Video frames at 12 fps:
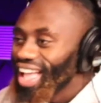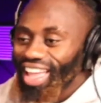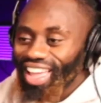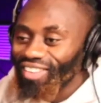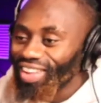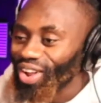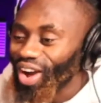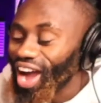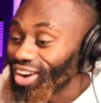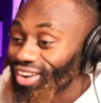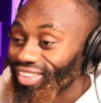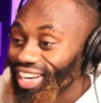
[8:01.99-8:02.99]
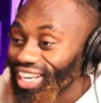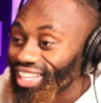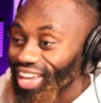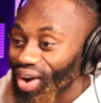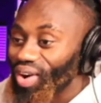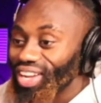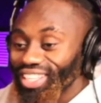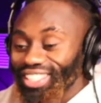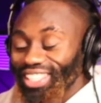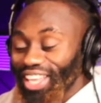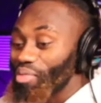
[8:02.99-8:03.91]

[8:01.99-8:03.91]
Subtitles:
Even though I don't really get what he's saying,